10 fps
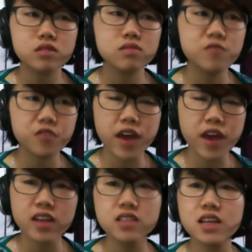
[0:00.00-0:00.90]

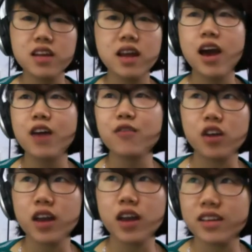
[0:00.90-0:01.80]
friends, and I've
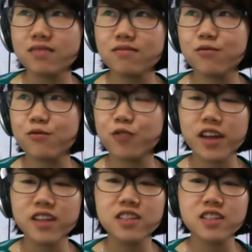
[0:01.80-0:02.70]
got like
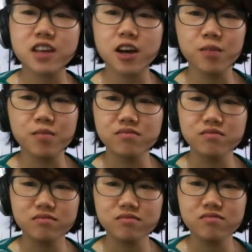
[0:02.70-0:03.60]
friends,
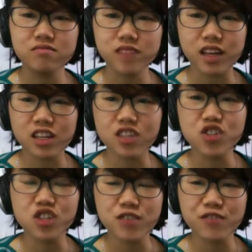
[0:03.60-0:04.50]
like
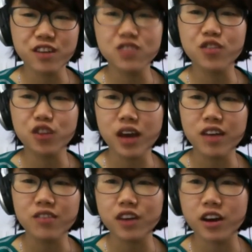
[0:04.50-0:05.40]
literally friends for
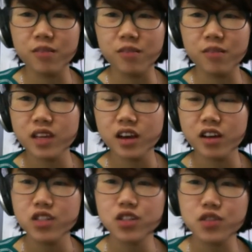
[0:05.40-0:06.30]
life
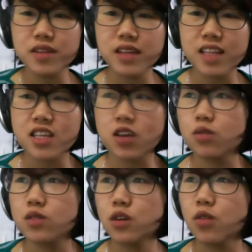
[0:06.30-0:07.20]
during the
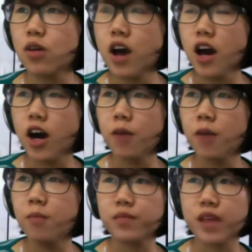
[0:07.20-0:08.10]
SEO. So
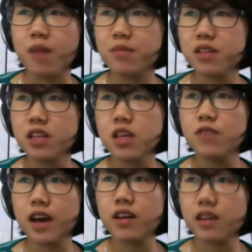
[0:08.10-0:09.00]
I believe
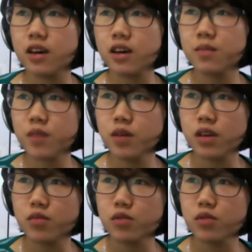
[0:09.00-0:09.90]
that
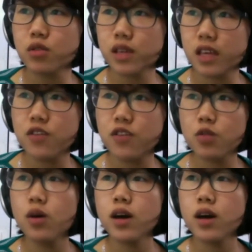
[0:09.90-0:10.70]
it will give you